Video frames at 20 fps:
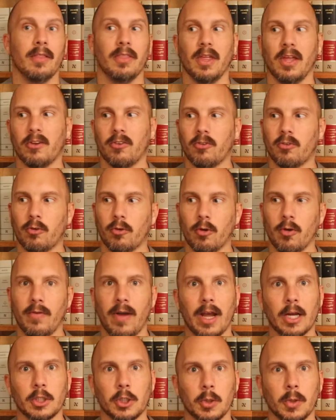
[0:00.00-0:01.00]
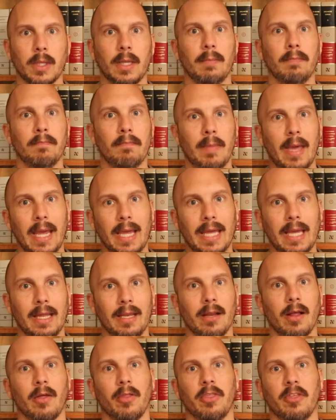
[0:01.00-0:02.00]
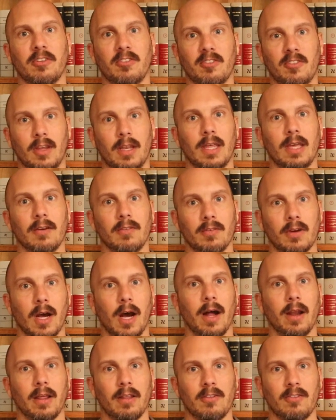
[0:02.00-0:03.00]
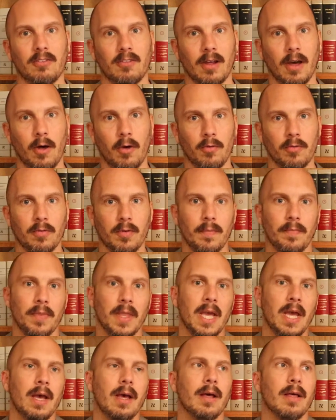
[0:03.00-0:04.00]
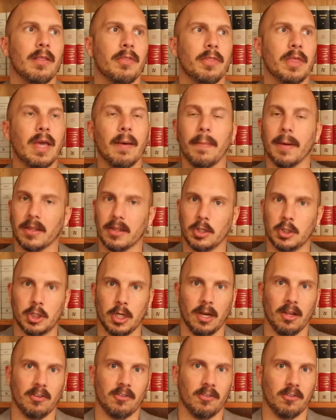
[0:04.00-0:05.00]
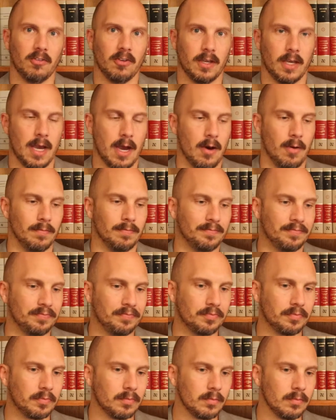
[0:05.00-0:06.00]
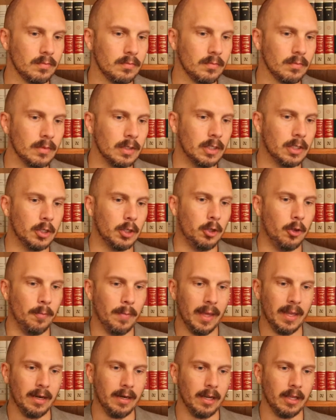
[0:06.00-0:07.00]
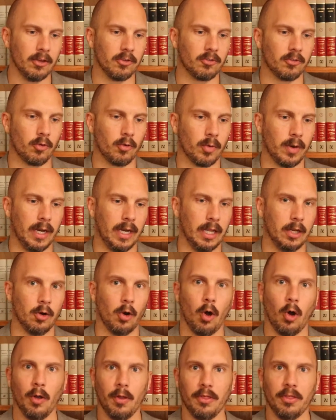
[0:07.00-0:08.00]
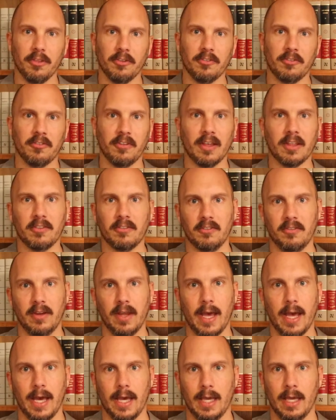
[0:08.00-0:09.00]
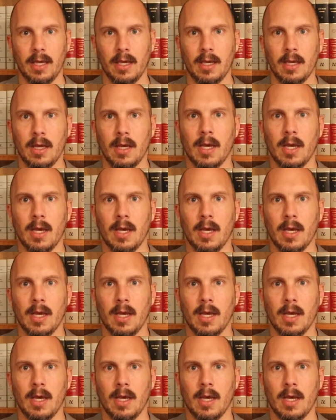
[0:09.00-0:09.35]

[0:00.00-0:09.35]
That's true of actually making the city of God itself. Think about the Genesis account. Humanity is created on the sixth day